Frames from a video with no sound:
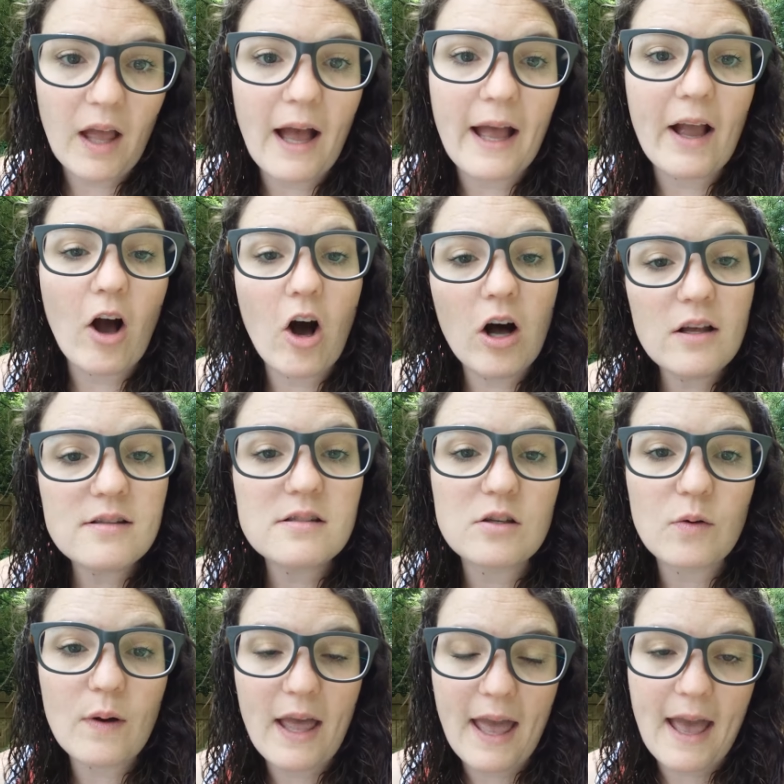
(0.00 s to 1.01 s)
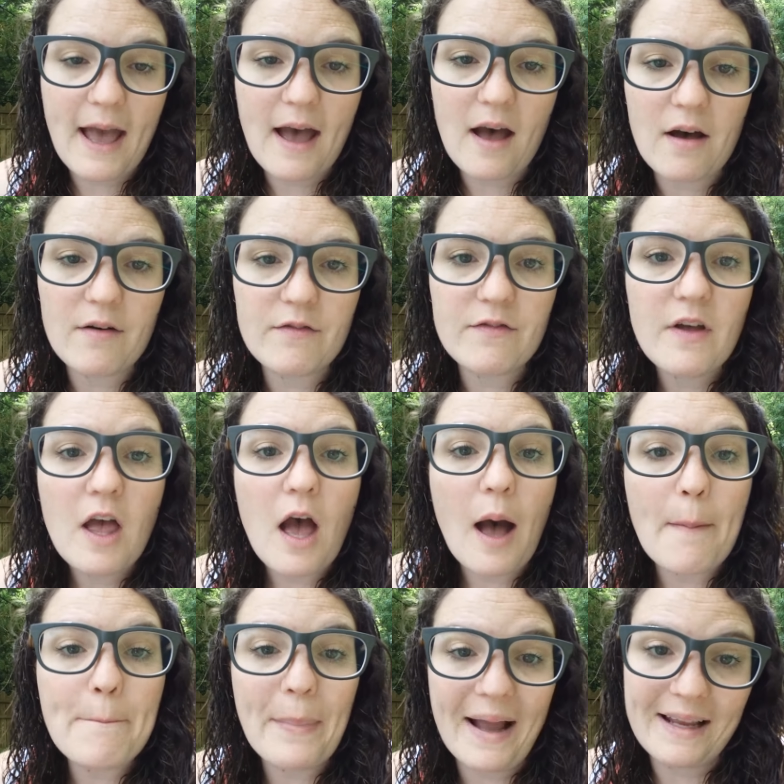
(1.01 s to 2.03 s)
I also have
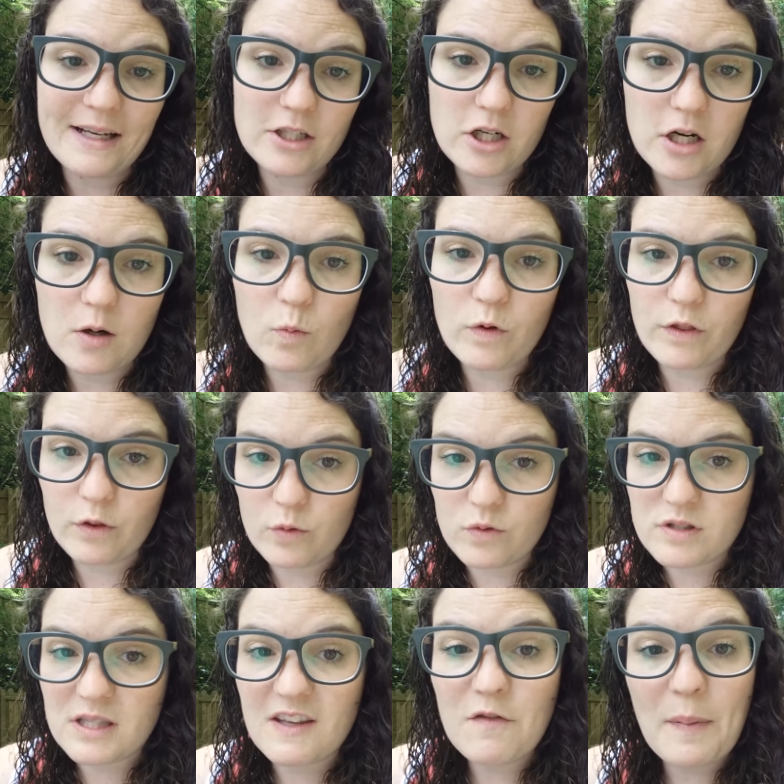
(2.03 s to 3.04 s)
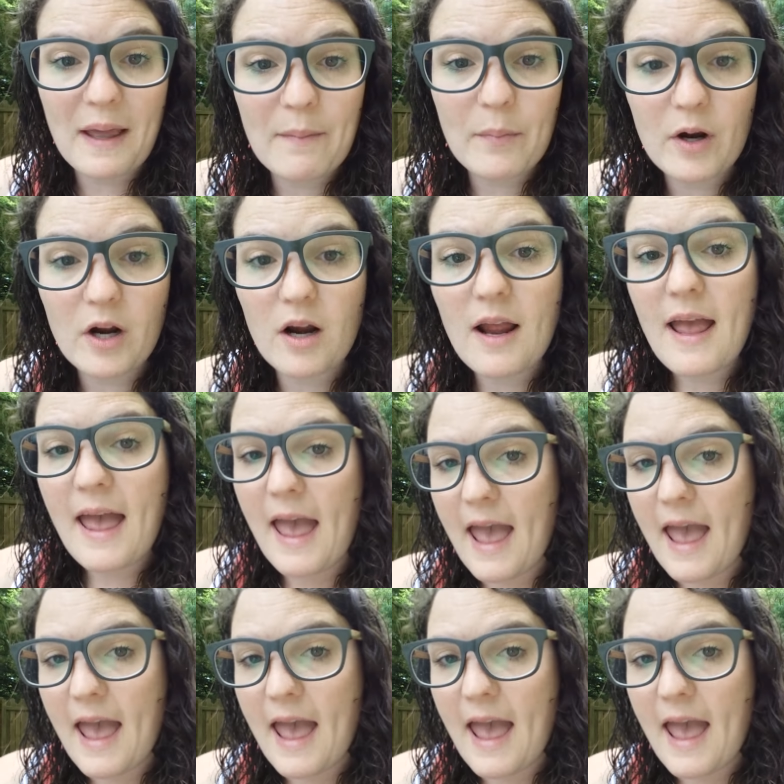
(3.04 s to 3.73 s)
a binder with loose leaf paper.